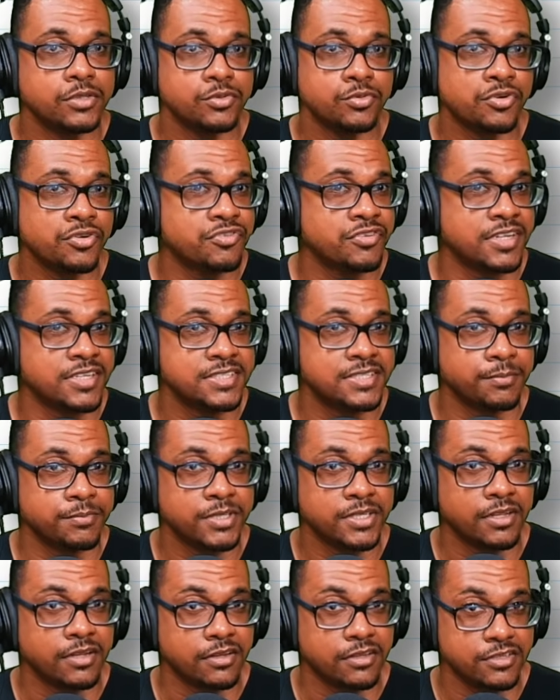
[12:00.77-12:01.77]

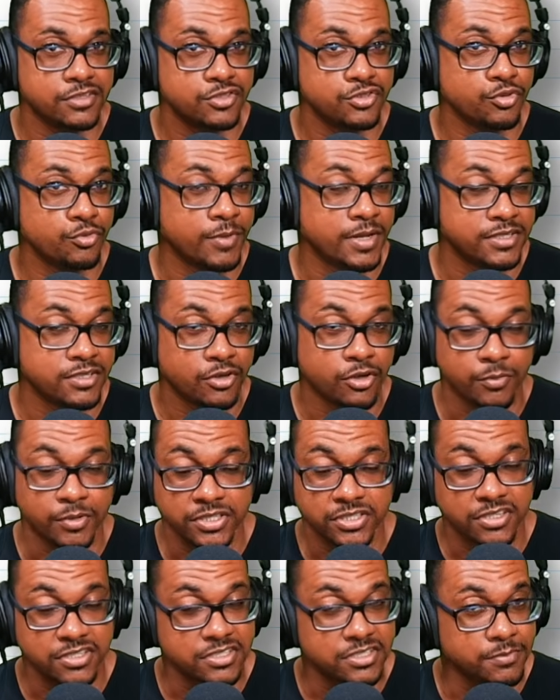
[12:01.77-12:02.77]
$270 no matter how
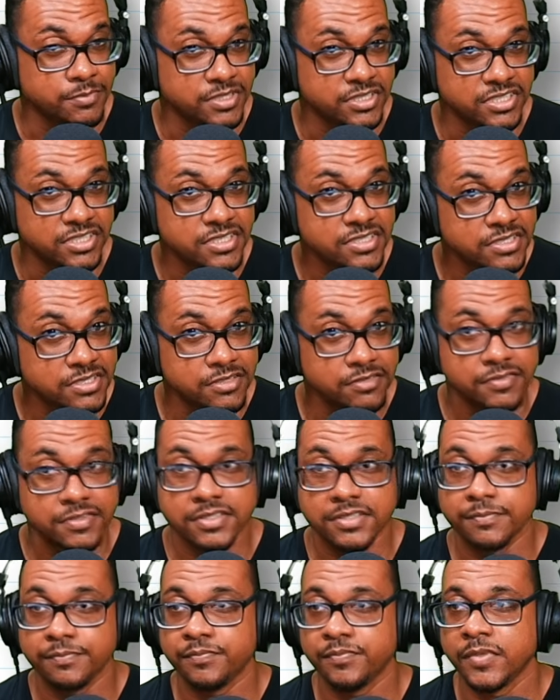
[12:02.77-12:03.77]
much customers she
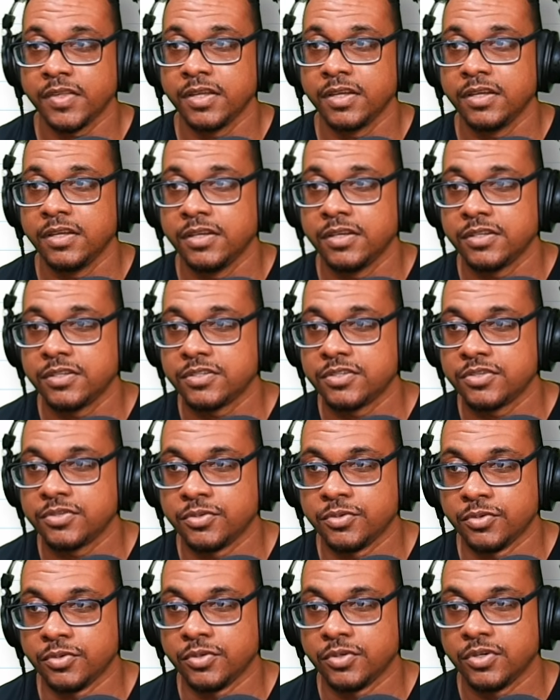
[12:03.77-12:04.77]
serves.
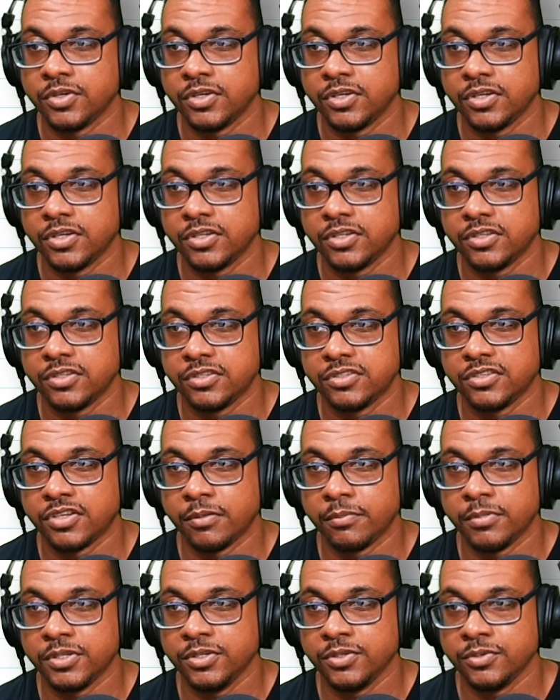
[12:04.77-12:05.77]
So
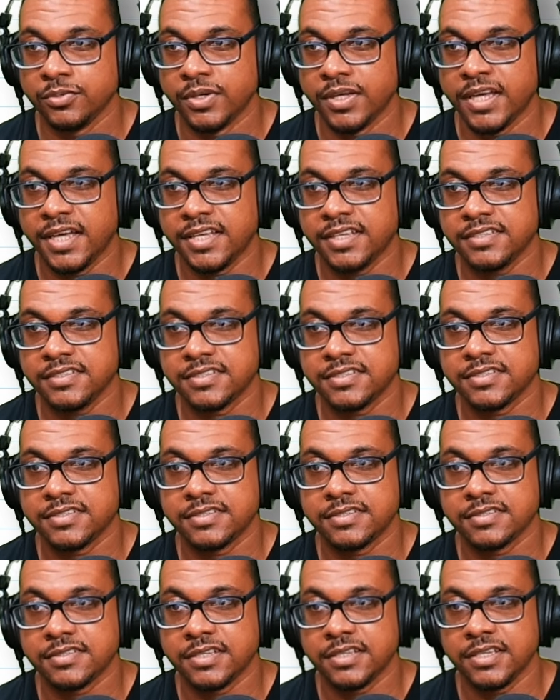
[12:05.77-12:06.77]

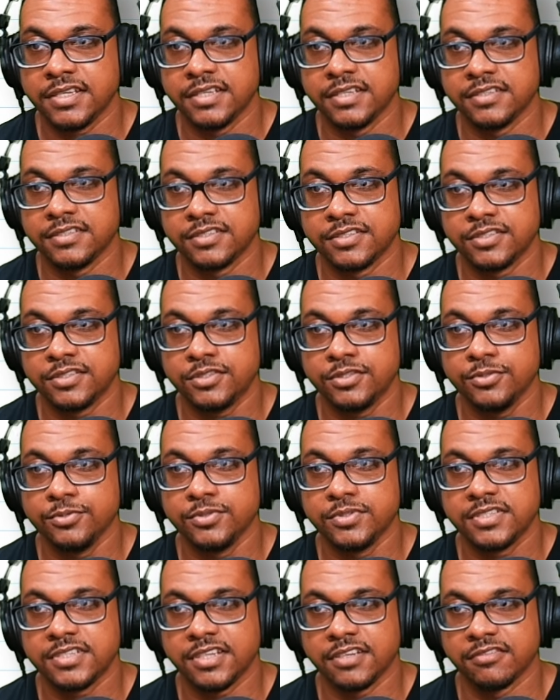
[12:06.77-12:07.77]
WS is
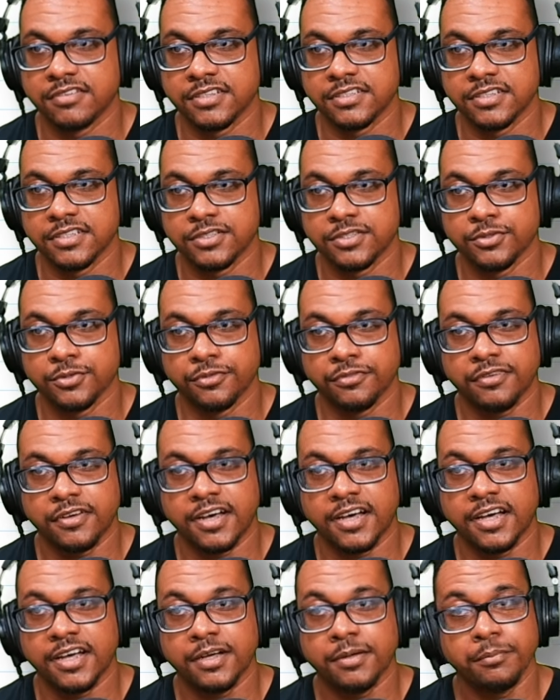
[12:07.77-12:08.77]
$270 so
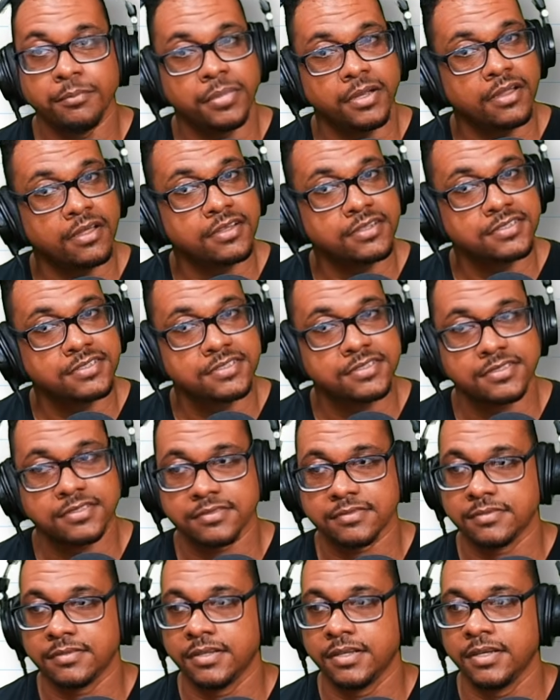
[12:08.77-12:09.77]
far,
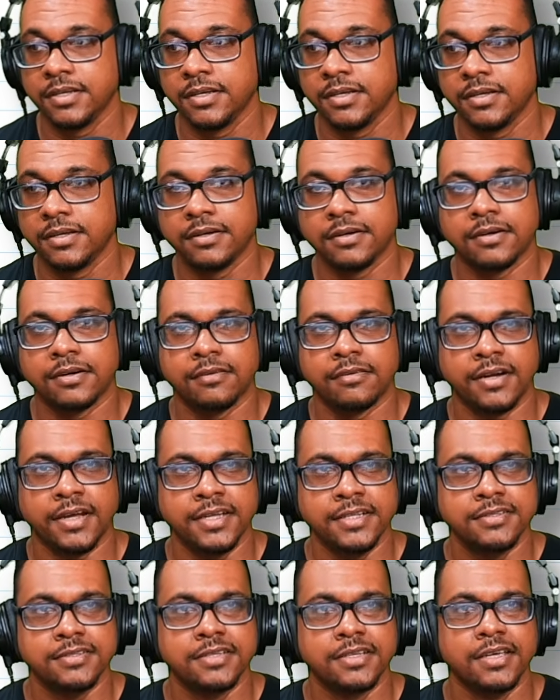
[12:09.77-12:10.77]
plus, all
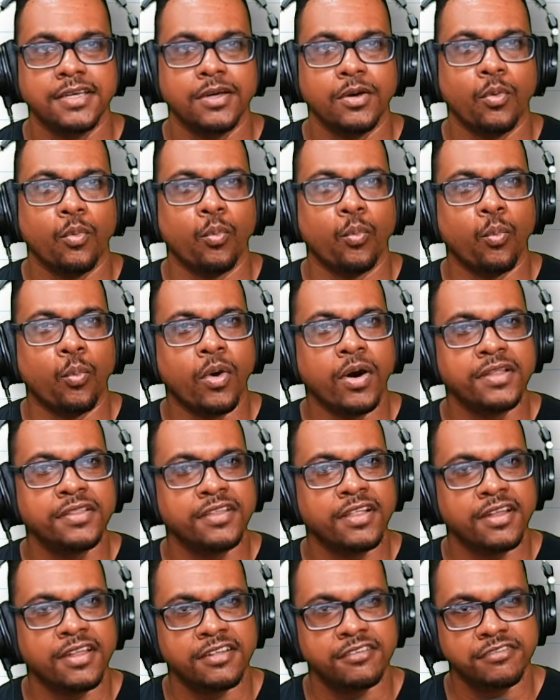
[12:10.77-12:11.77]
right,
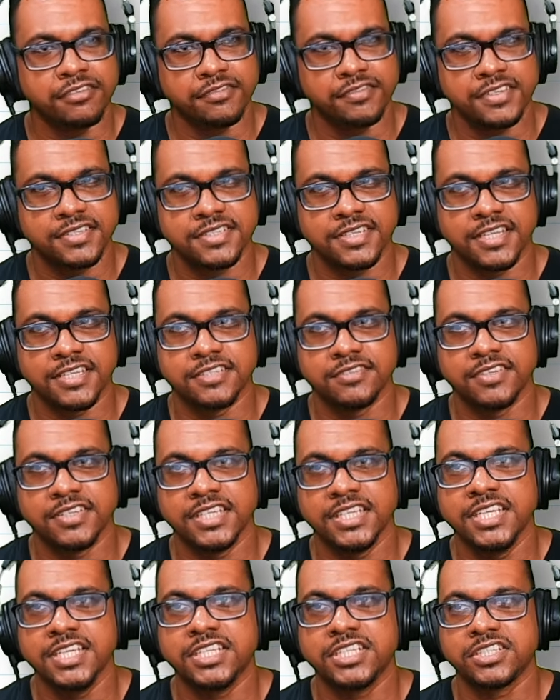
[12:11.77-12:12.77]
$1.50 for
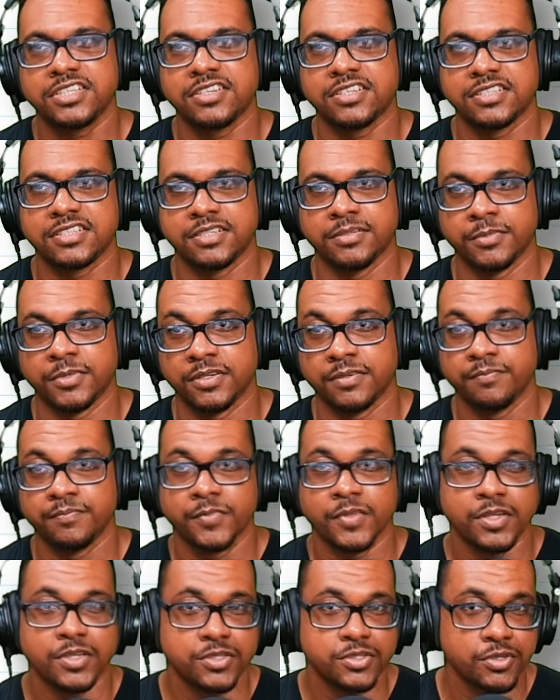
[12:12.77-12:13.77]
each customer.
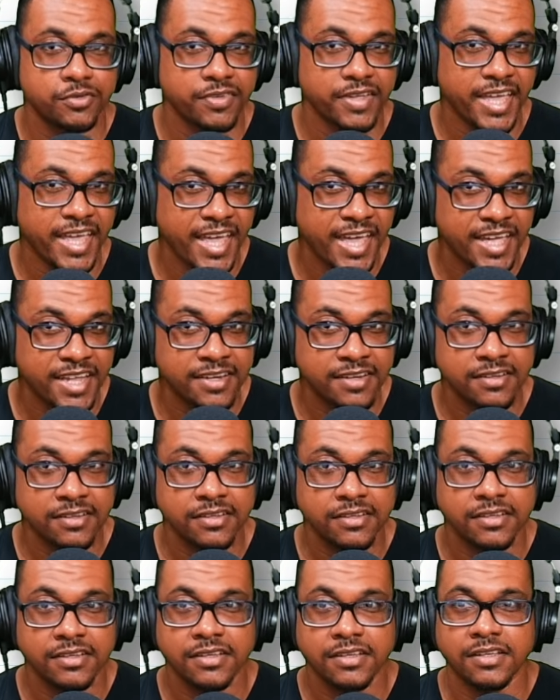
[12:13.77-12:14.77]
So if N,
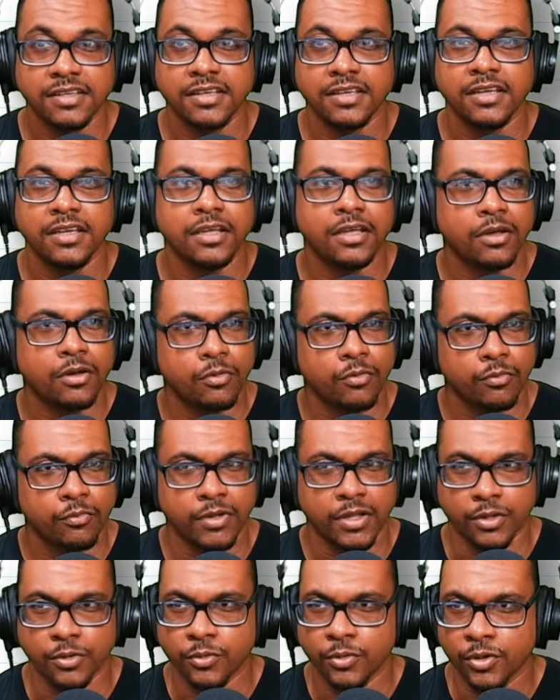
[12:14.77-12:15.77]

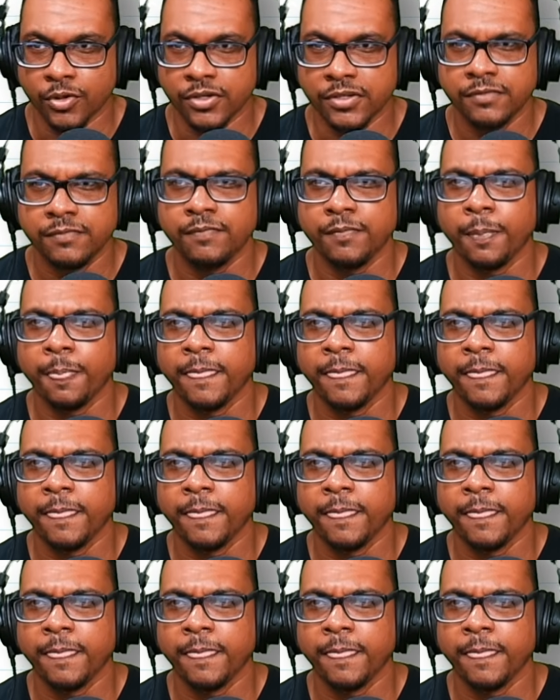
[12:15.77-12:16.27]
well, hold on.